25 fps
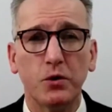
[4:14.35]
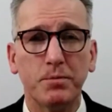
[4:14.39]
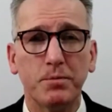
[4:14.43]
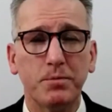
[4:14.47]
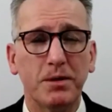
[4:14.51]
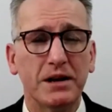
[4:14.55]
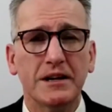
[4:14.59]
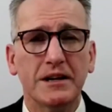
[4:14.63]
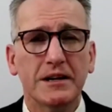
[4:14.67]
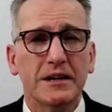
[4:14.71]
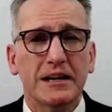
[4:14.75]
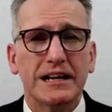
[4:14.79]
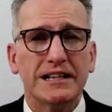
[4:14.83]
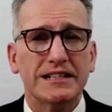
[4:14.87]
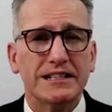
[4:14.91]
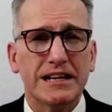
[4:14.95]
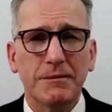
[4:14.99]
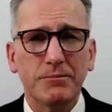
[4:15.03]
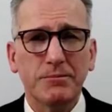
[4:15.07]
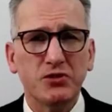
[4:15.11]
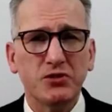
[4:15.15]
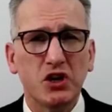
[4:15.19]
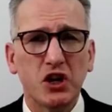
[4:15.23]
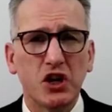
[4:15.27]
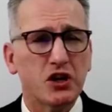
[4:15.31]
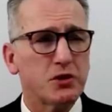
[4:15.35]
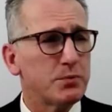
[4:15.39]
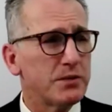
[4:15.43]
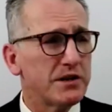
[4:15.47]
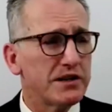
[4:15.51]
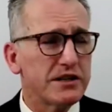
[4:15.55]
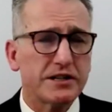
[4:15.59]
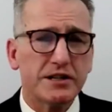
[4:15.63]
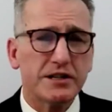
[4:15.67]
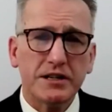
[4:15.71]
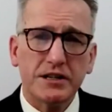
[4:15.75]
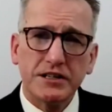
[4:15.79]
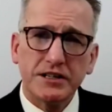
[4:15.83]
But sometimes we
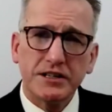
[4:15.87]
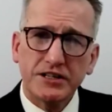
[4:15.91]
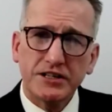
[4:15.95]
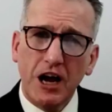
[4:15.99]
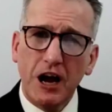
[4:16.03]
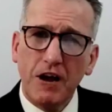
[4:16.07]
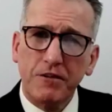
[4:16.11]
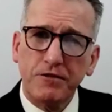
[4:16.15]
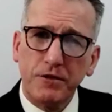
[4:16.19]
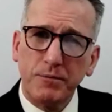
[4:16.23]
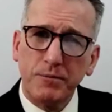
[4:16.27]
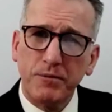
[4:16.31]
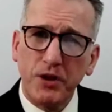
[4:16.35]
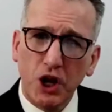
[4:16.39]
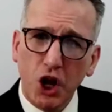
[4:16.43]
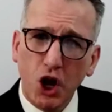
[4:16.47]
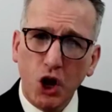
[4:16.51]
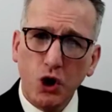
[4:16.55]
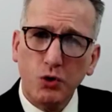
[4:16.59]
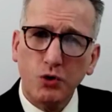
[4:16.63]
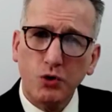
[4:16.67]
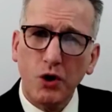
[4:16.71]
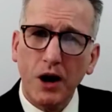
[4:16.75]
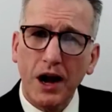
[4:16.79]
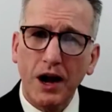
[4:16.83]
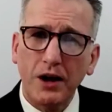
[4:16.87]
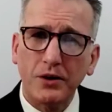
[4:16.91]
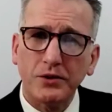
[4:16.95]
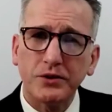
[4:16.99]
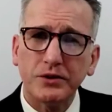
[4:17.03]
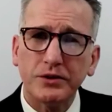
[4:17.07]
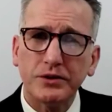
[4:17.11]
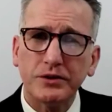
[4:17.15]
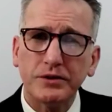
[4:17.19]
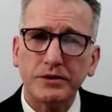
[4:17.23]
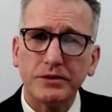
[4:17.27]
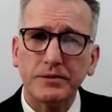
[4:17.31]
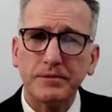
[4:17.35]
start from the low ground,
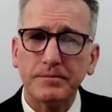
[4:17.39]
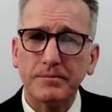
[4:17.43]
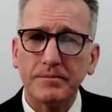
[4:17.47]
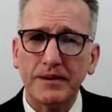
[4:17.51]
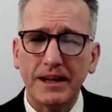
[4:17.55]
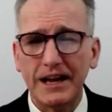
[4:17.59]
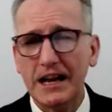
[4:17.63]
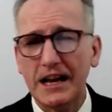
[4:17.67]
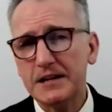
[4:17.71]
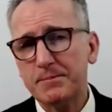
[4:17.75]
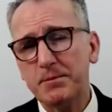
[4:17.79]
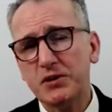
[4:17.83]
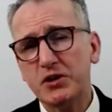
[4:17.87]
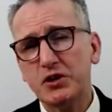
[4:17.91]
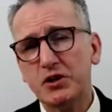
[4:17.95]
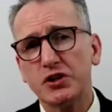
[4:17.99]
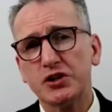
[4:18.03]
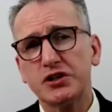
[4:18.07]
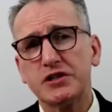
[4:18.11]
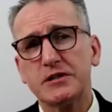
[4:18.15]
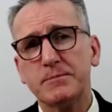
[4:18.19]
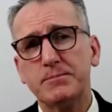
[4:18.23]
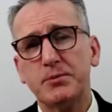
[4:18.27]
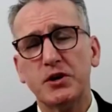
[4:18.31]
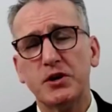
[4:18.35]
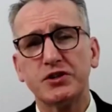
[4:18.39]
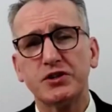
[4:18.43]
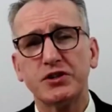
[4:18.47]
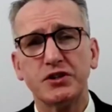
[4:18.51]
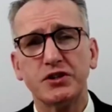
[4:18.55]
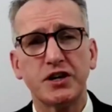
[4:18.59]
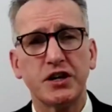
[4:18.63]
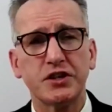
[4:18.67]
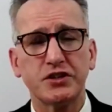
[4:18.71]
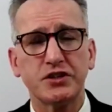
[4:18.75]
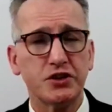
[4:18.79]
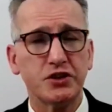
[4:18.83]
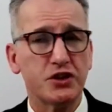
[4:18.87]
and that's because the person
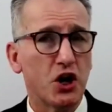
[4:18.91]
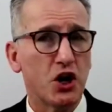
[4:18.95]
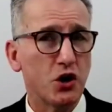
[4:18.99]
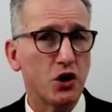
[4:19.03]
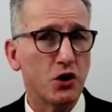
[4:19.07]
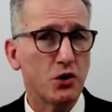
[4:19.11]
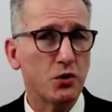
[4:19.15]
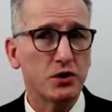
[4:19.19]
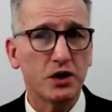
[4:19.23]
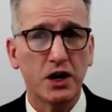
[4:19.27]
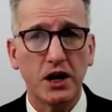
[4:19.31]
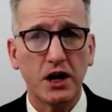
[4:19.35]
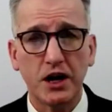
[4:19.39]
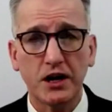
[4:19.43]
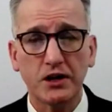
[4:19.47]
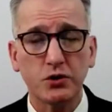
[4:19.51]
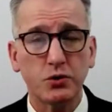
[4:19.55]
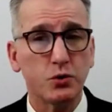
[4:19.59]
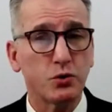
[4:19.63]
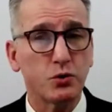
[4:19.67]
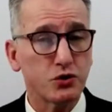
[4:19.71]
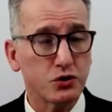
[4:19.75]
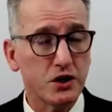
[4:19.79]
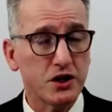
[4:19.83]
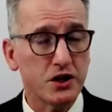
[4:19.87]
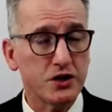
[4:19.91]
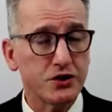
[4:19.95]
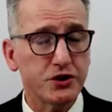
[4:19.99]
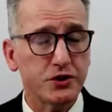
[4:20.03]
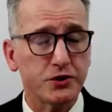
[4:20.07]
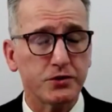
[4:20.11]
doesn't know, like, or trust you.